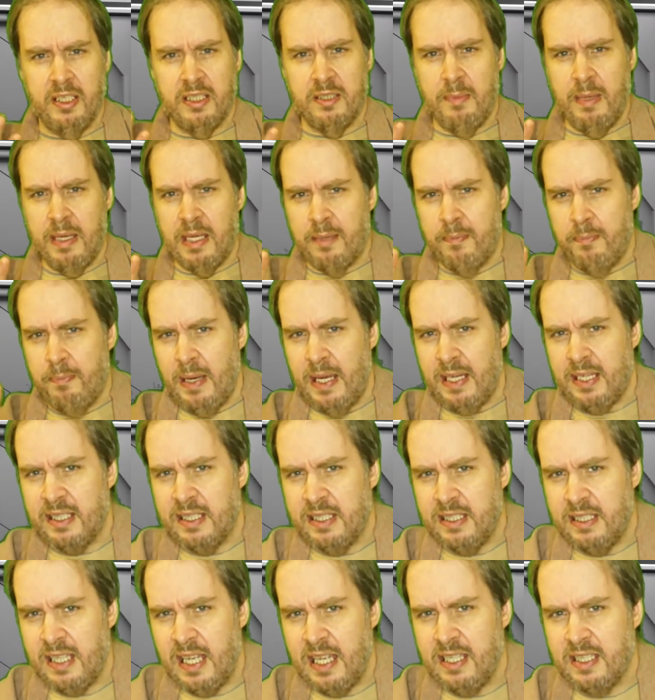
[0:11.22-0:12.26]
make better
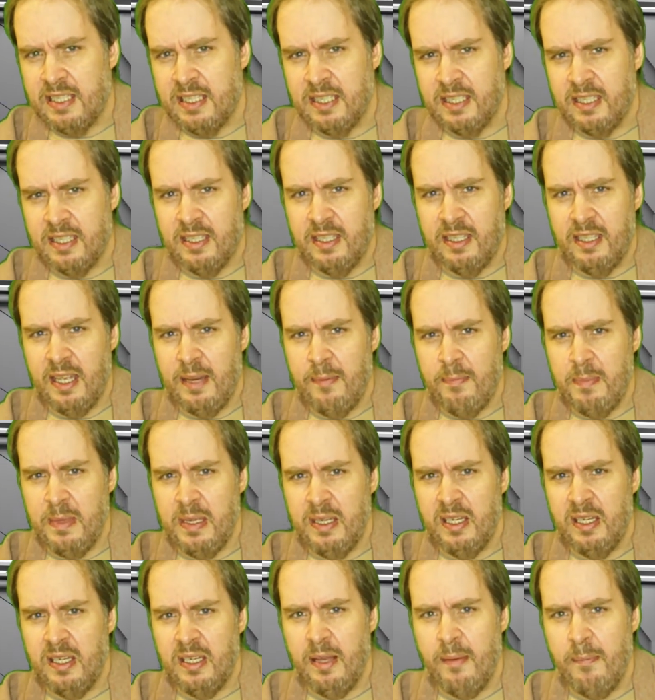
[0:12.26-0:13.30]
sense than
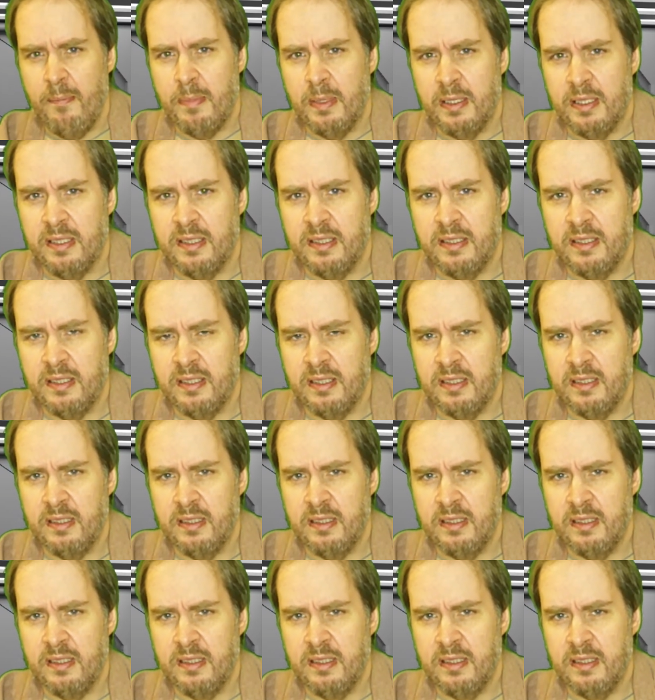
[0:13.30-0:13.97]
mere numbers.